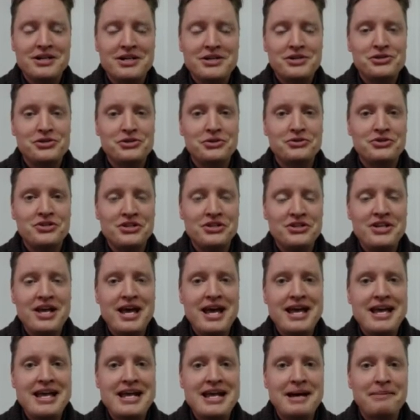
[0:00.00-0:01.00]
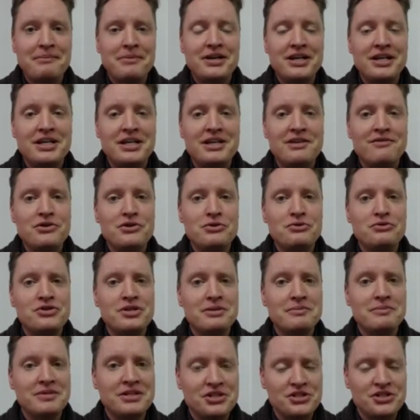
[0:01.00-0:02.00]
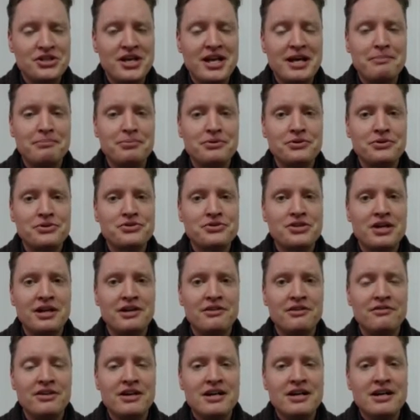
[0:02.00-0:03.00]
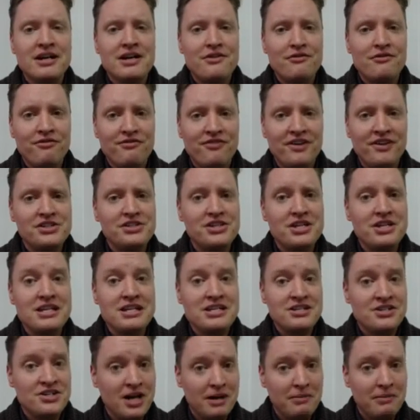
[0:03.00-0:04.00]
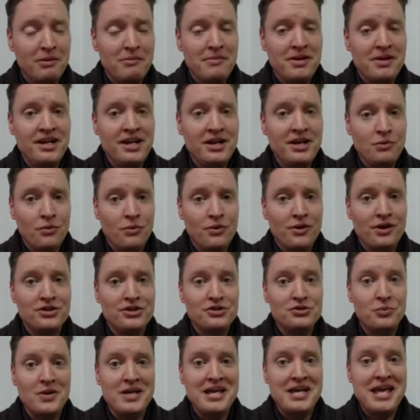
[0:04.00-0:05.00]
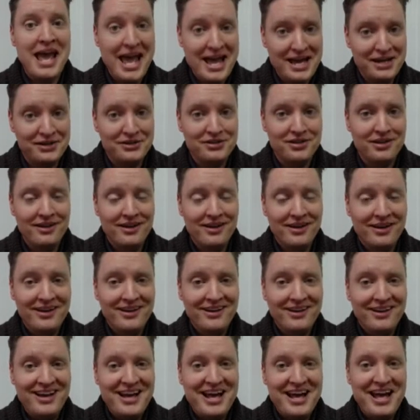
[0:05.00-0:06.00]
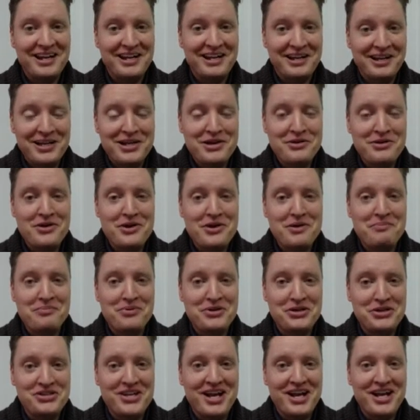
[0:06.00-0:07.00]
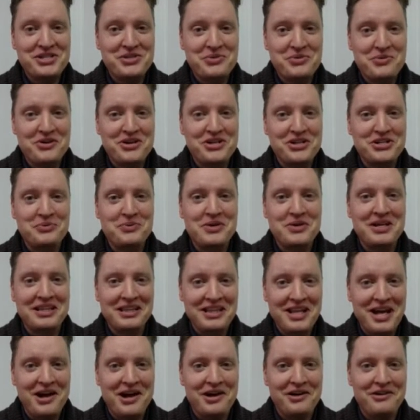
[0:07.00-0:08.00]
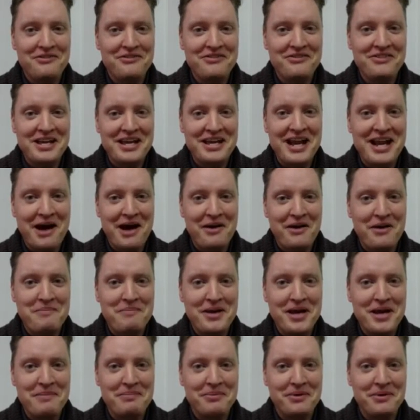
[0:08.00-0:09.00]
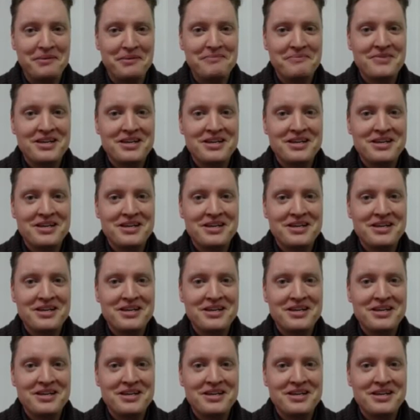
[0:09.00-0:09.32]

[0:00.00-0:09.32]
So today I'm going to give you some examples of fuzzy, double-meaning words we hate and clearer, precise words we love in our paper,